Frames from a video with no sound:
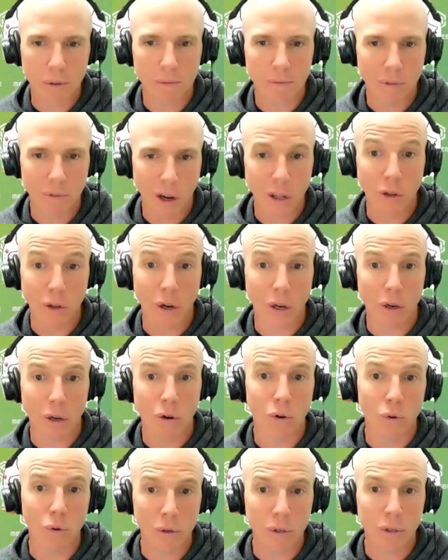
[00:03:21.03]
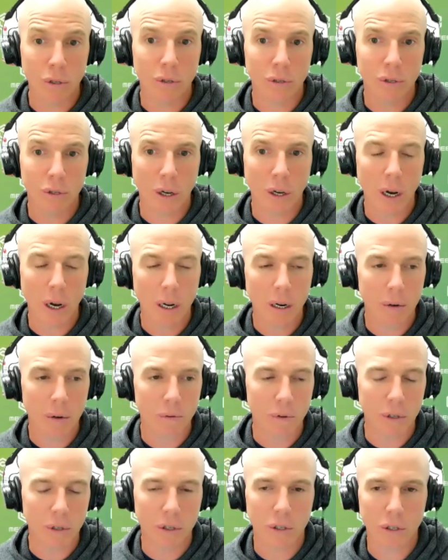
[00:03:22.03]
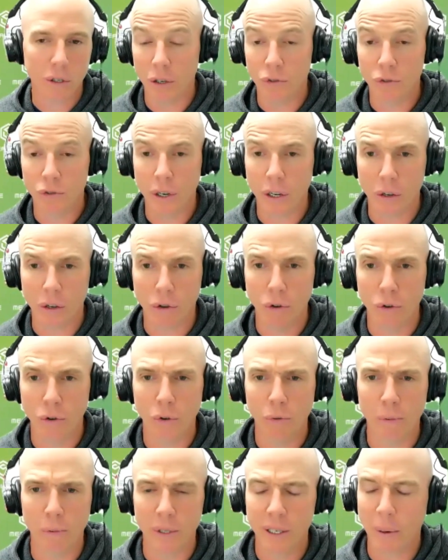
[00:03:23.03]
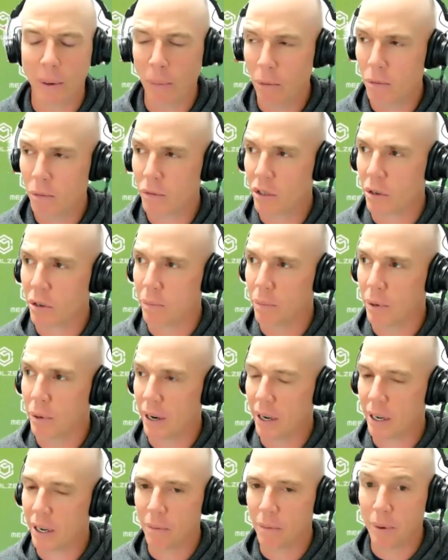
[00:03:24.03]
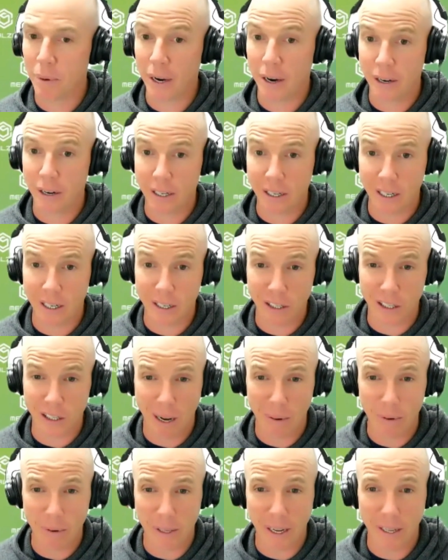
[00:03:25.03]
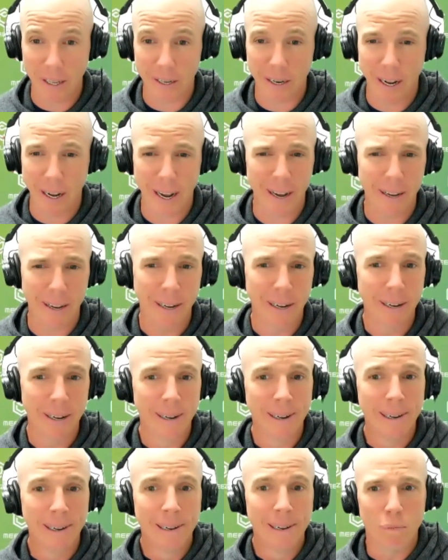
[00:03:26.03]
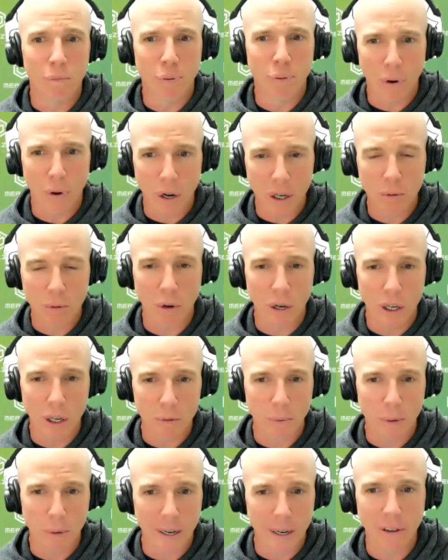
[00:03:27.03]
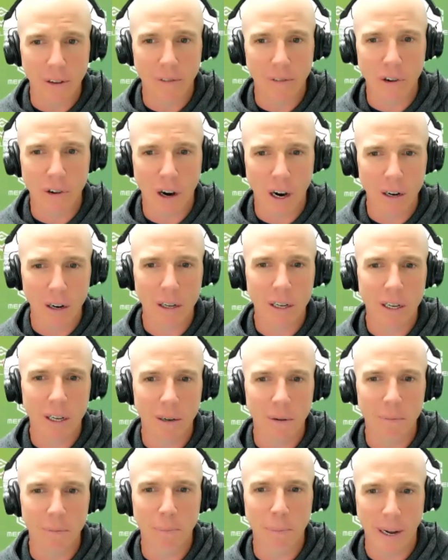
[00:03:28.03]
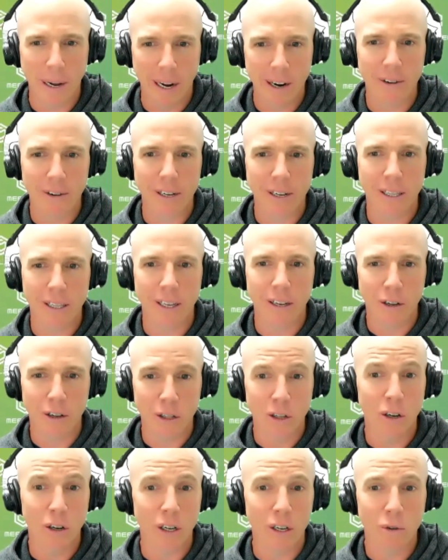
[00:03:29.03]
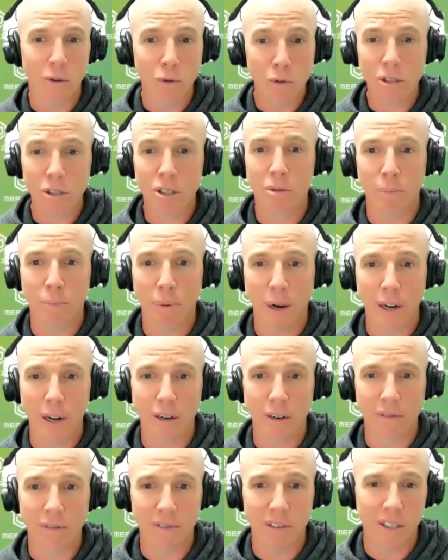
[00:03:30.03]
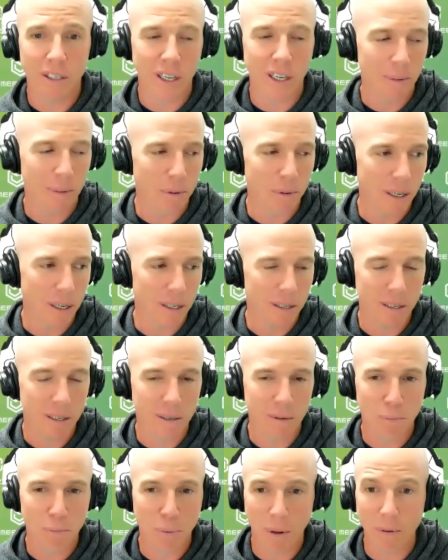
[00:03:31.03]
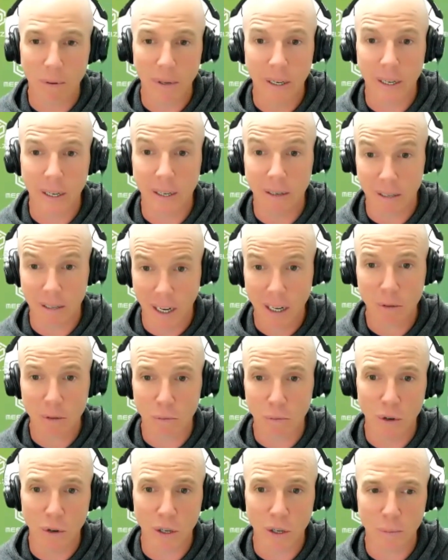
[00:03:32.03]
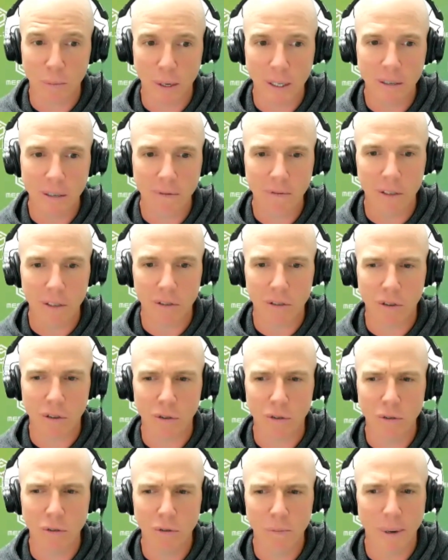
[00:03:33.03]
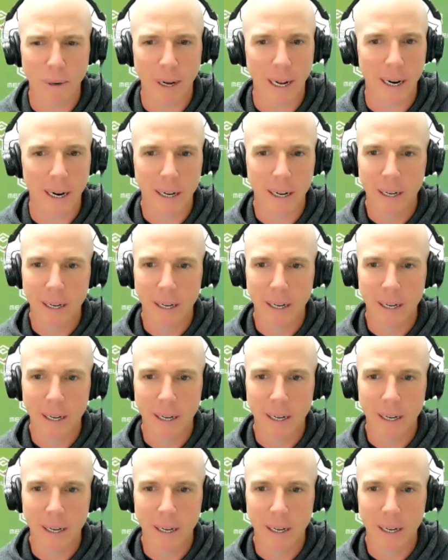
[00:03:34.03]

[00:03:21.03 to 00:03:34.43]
online course site, which is really cool. But someone was comparing it to Kajabi the other day, price-wise. But if you're only comparing the online course component of Kajabi, it's probably, yes, more expensive than school. But